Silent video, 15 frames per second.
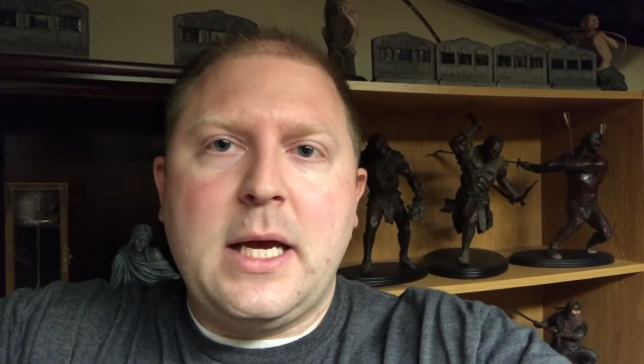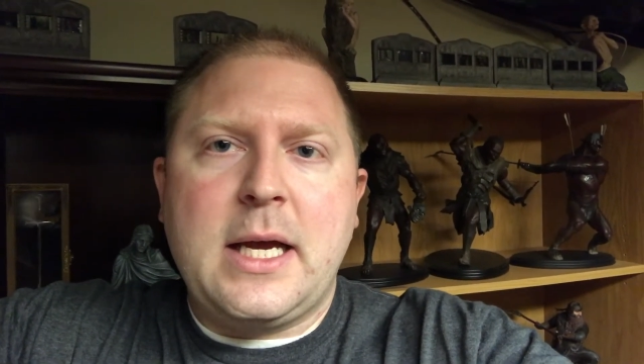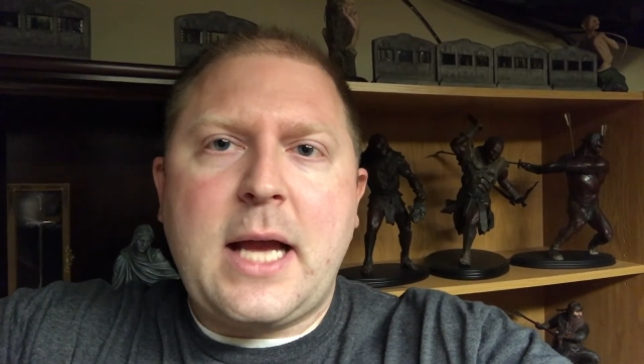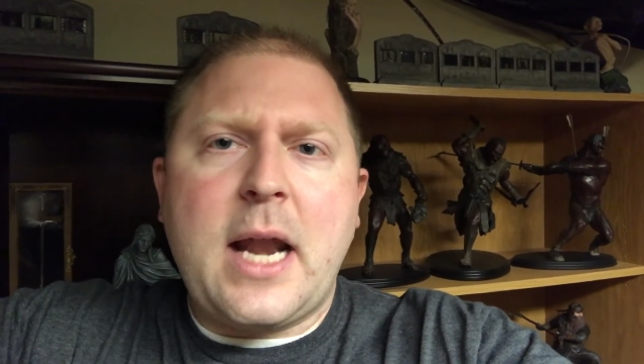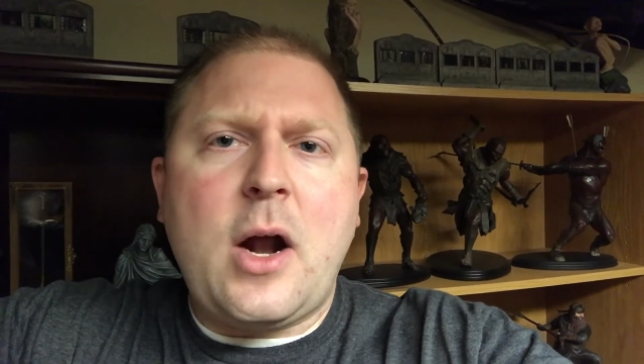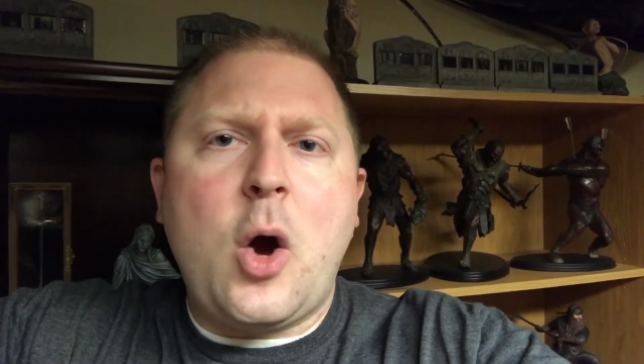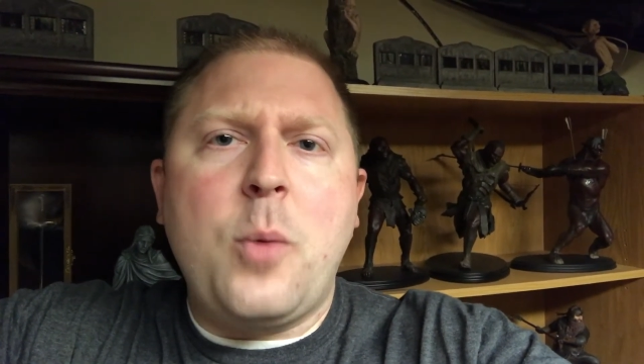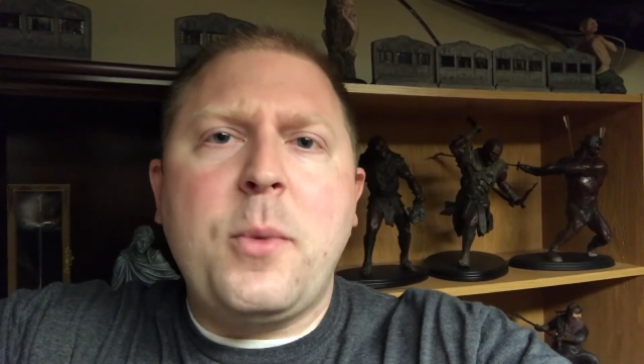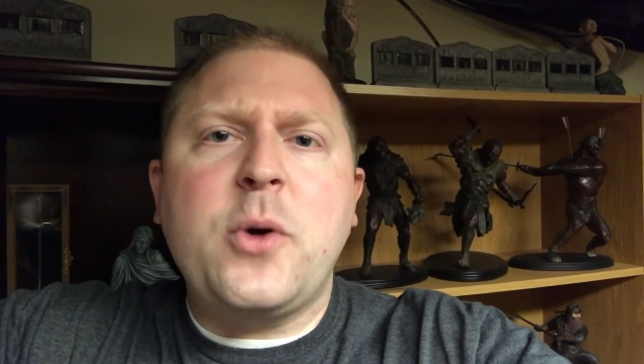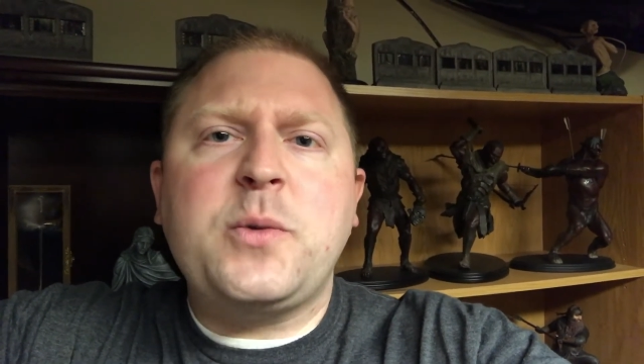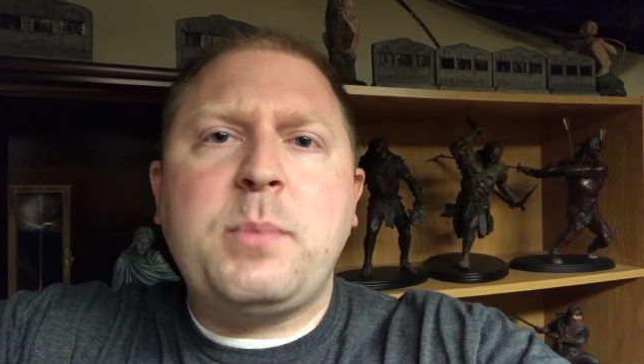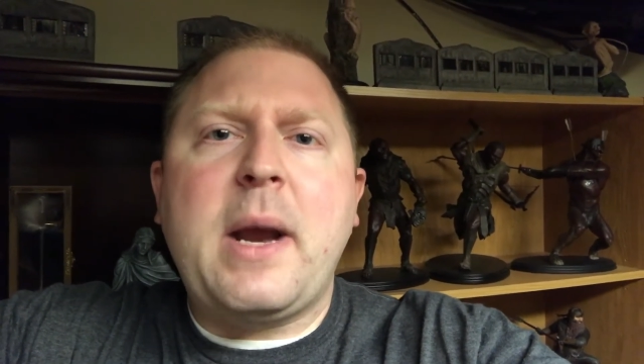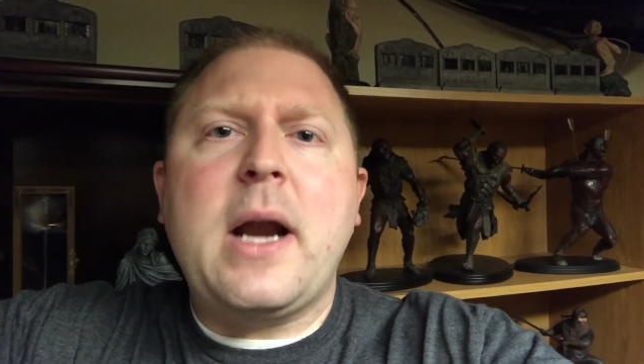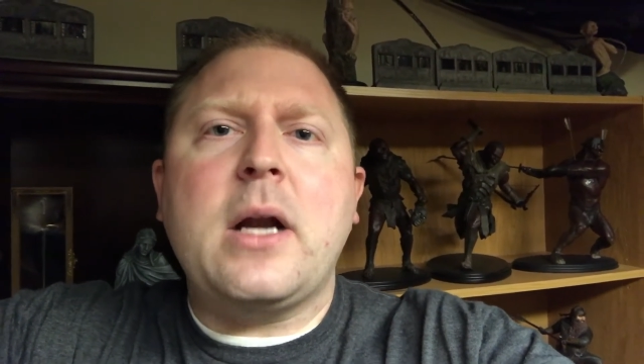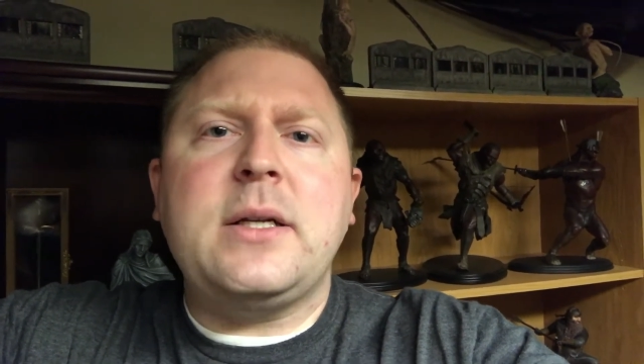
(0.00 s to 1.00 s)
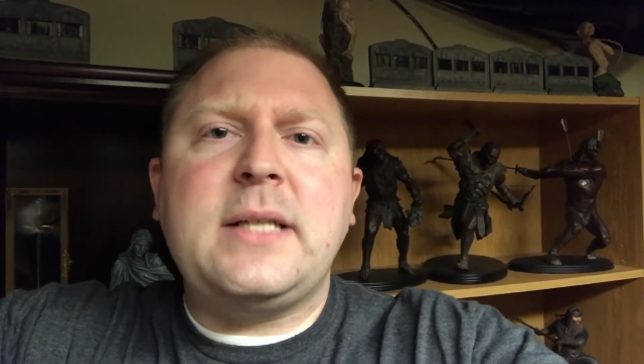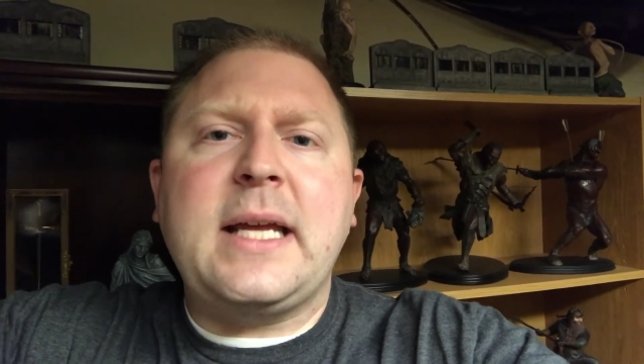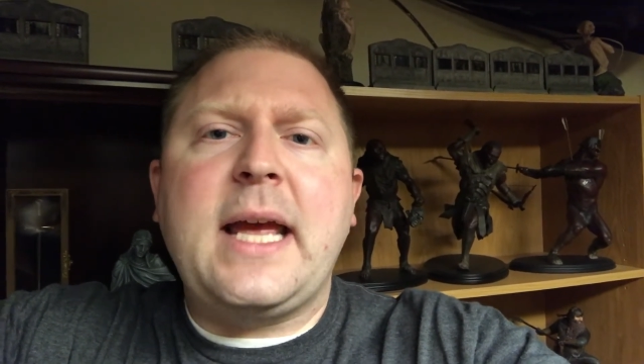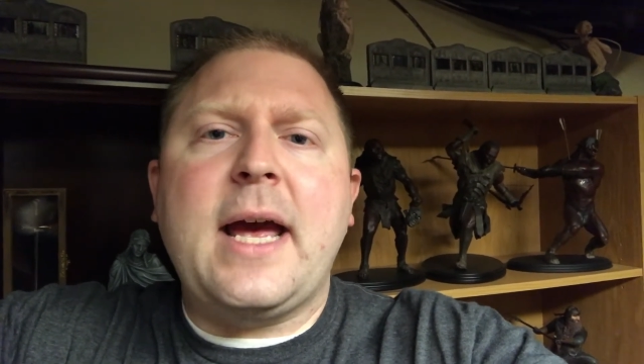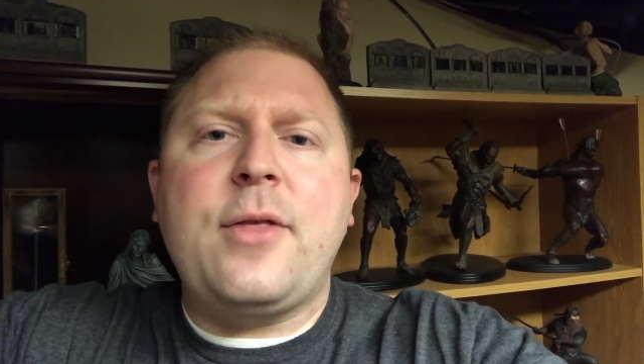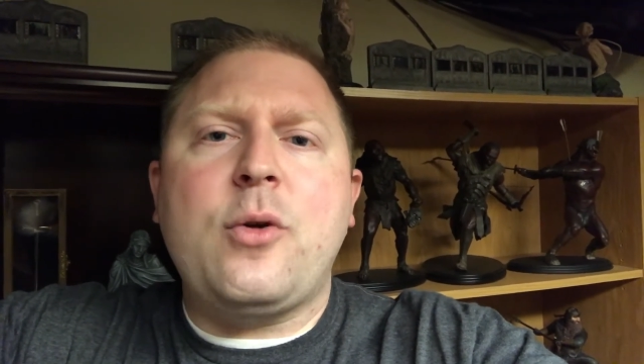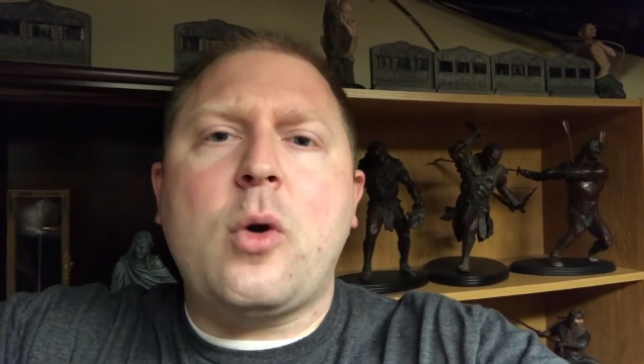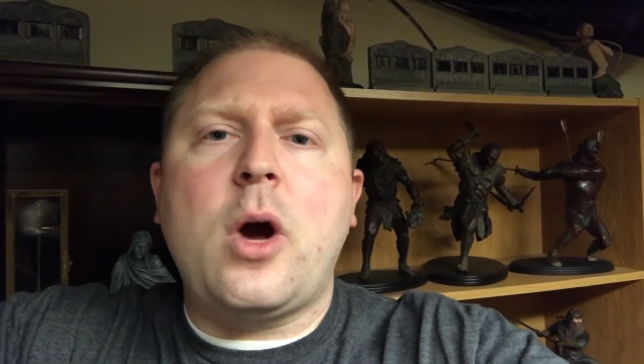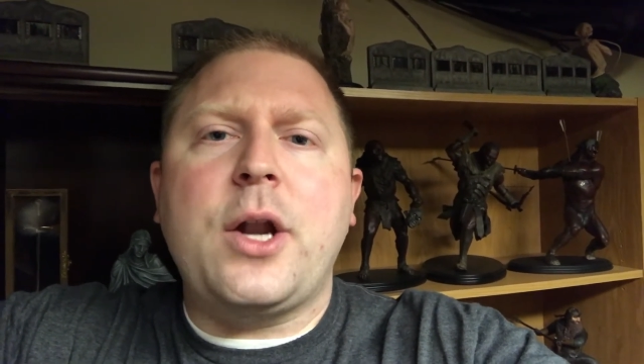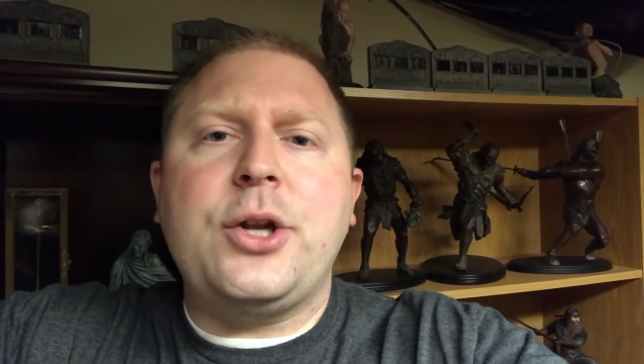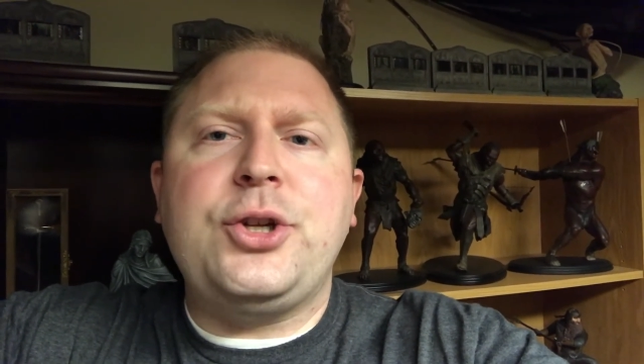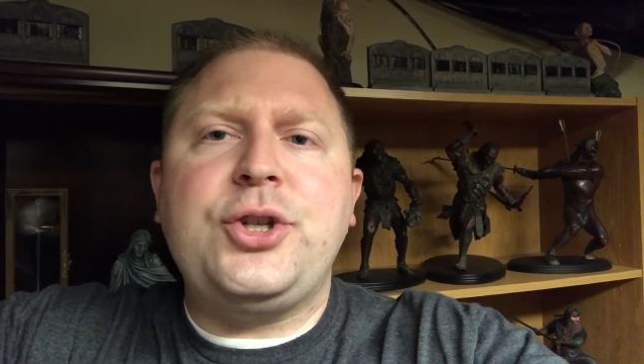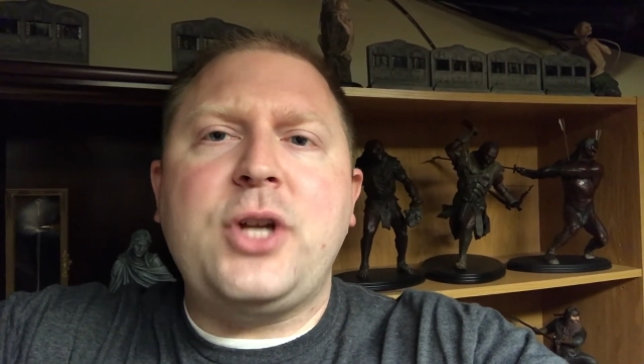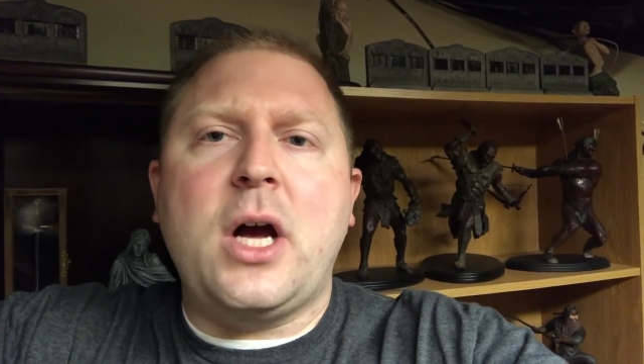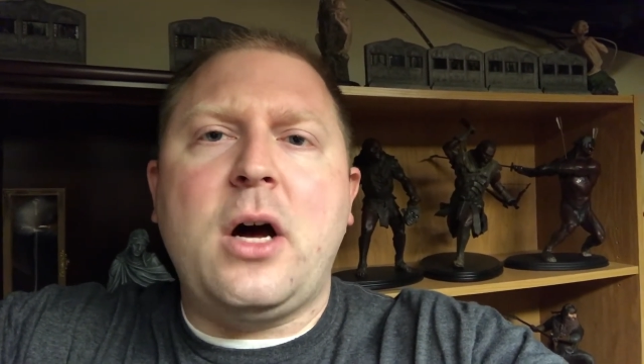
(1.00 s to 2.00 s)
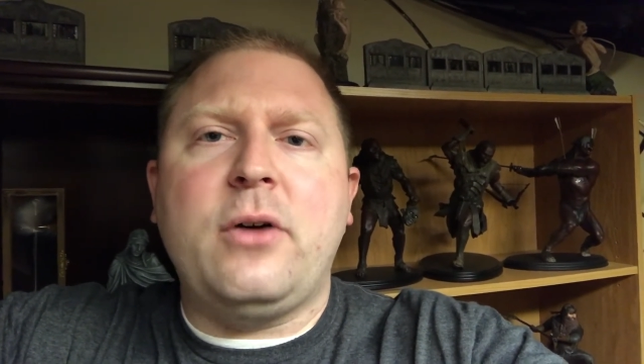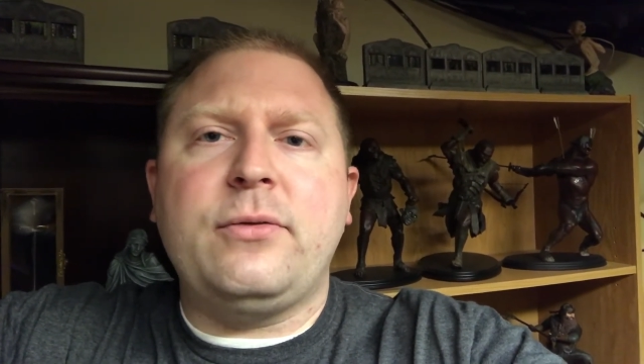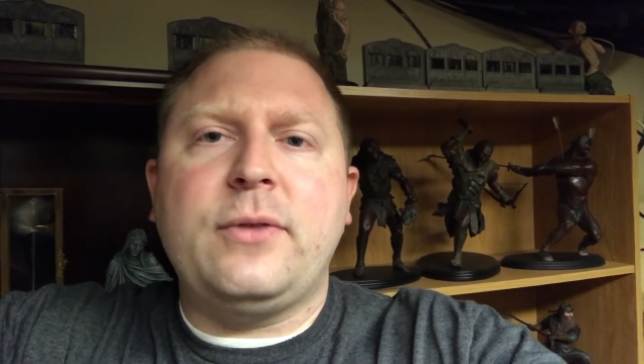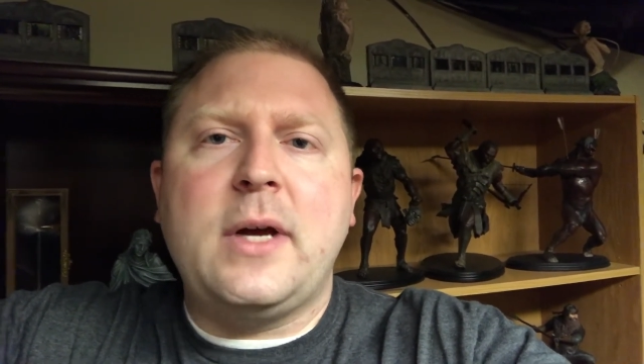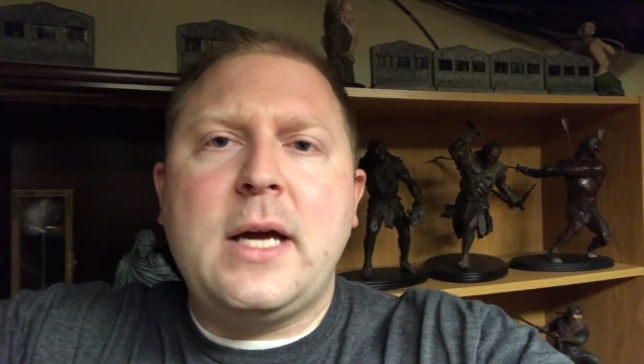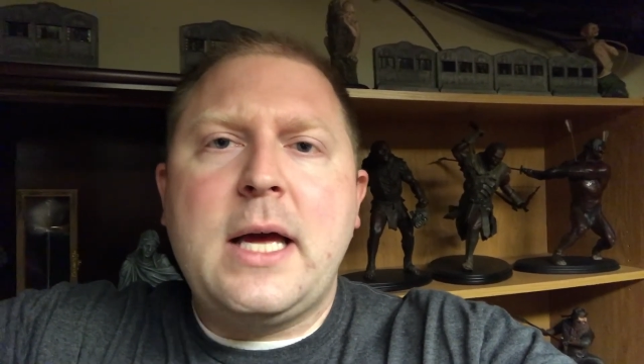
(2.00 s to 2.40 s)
kind of almost paired together on a shelf,